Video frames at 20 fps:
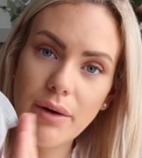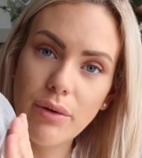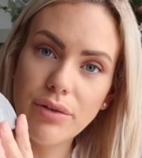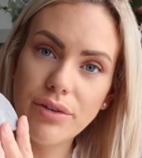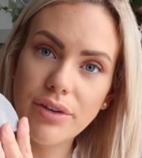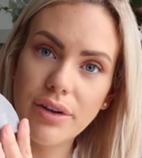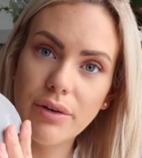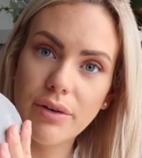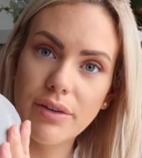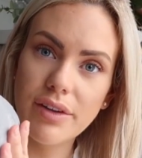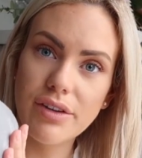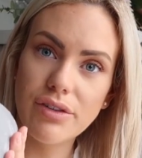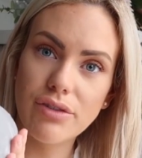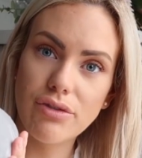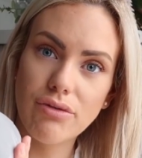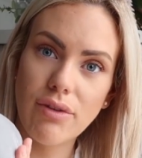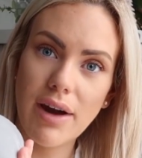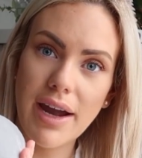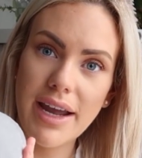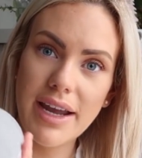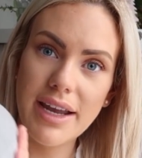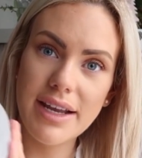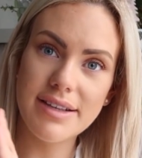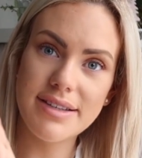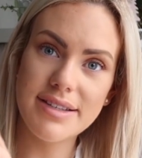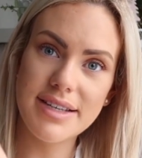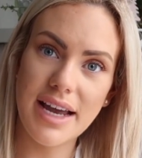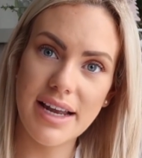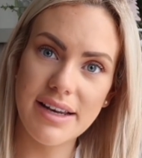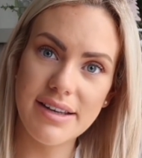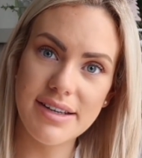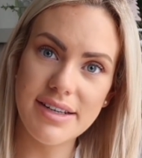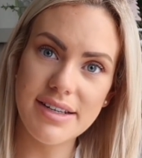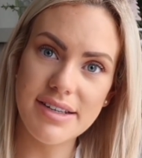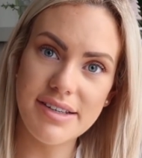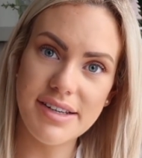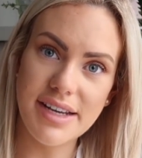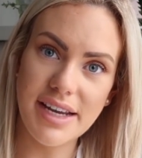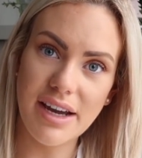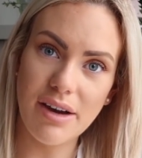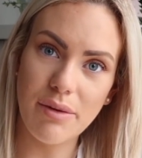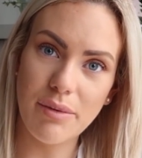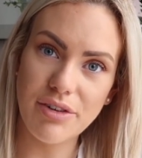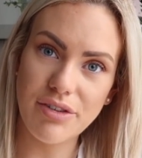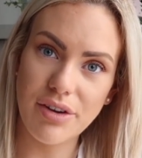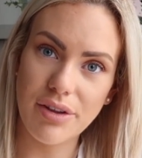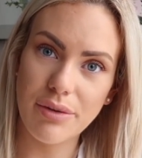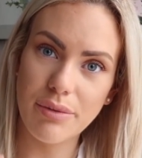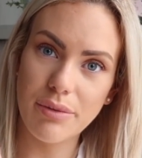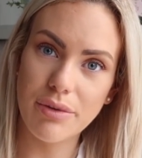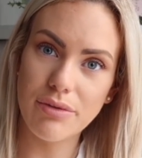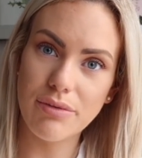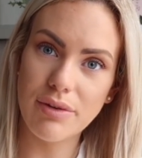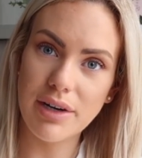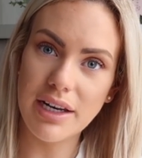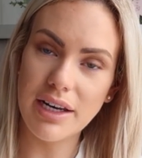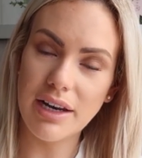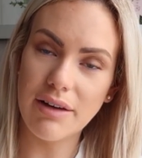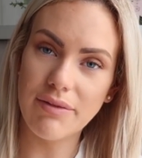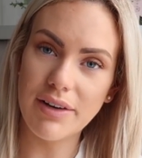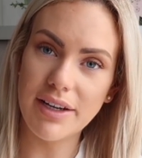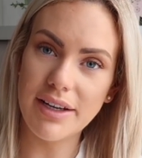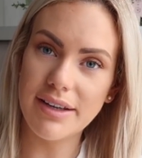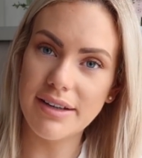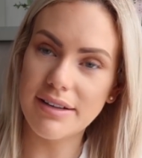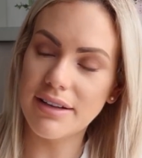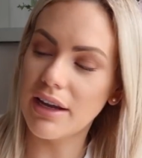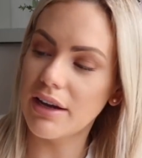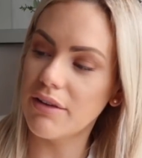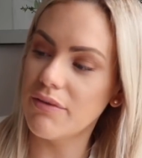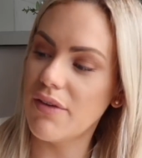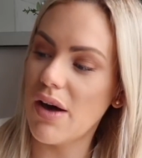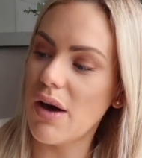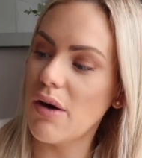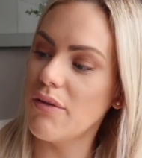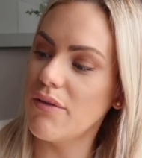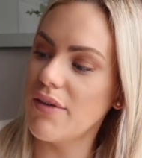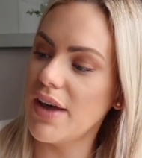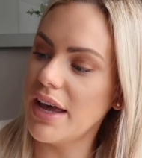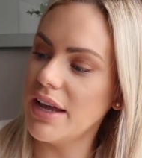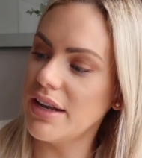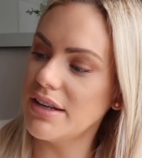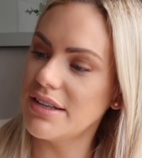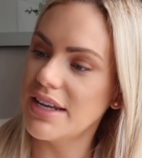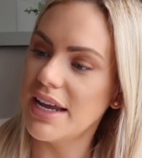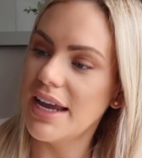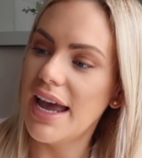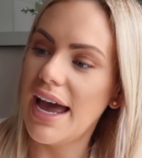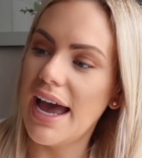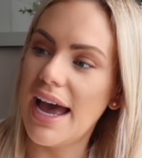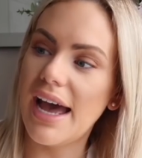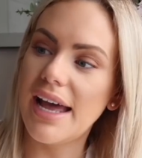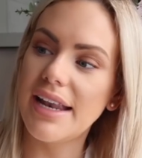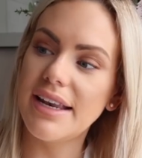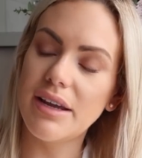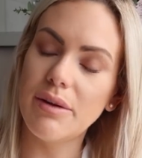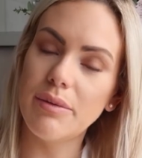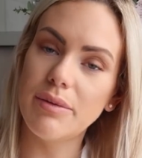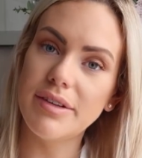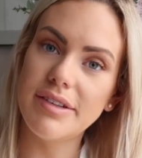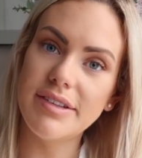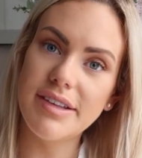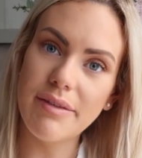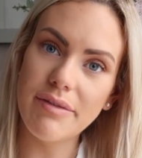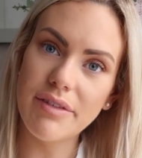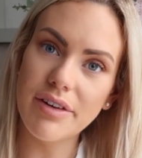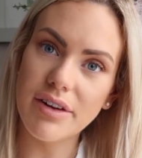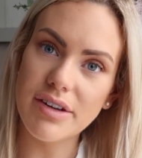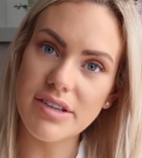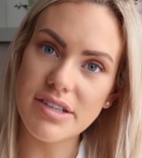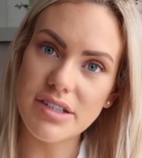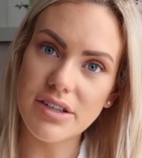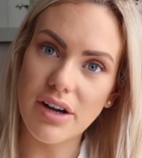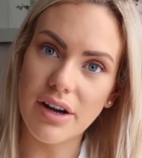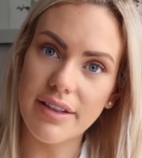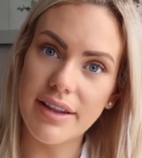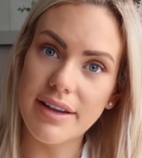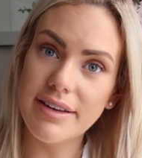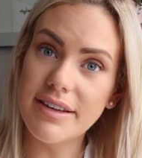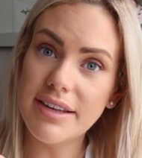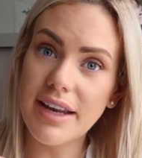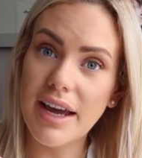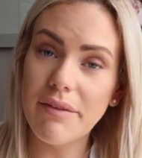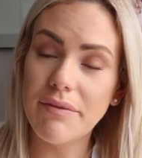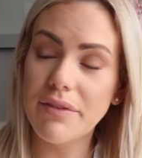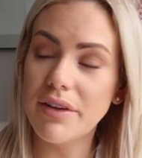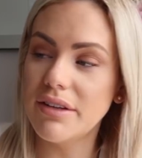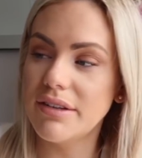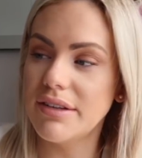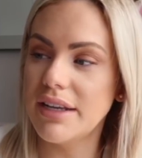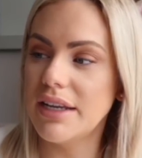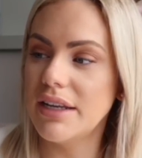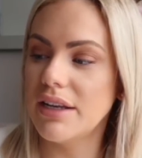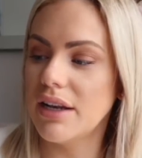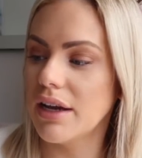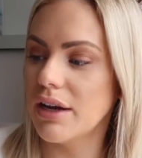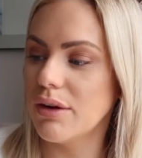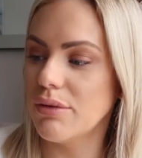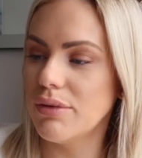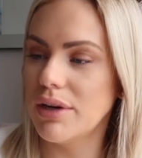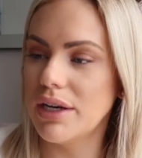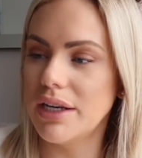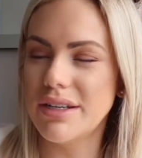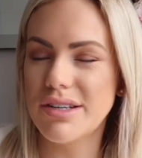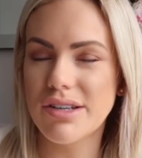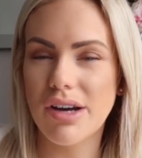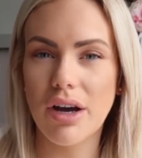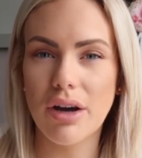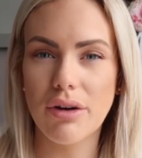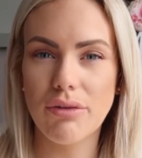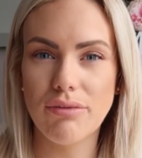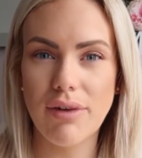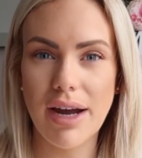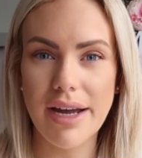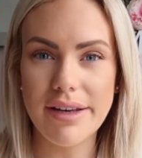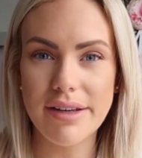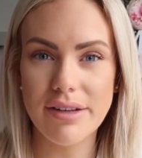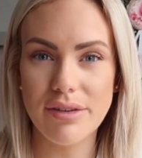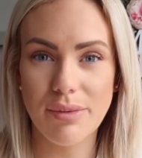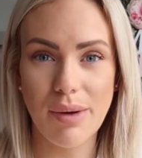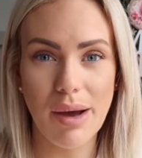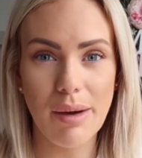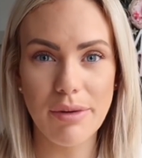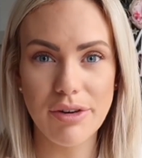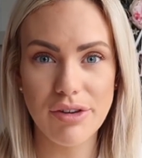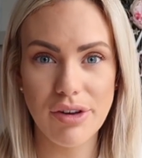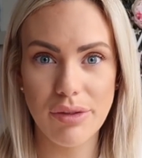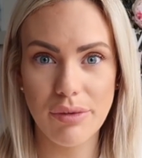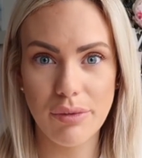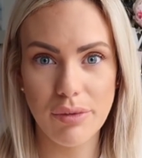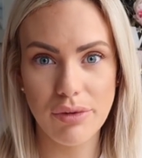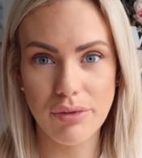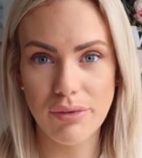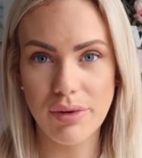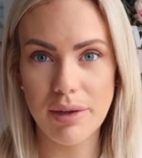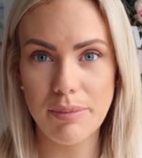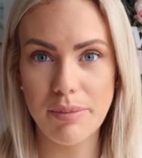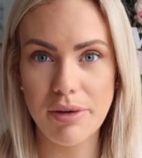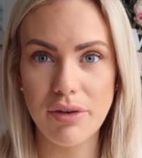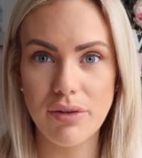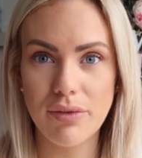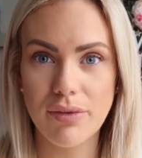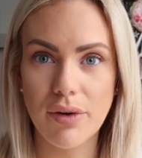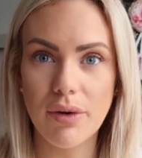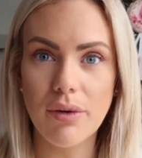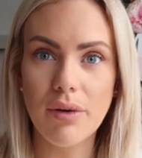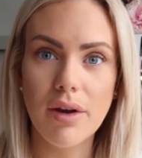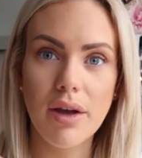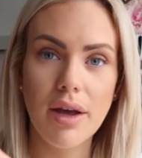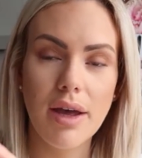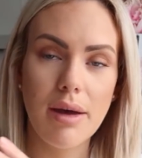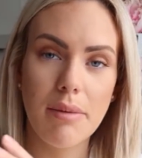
I also got this gray standing deer, which I thought was really lovely. He's like velvet, and it was £7.99. They did have this in like a really dark red as well, which I thought was really beautiful.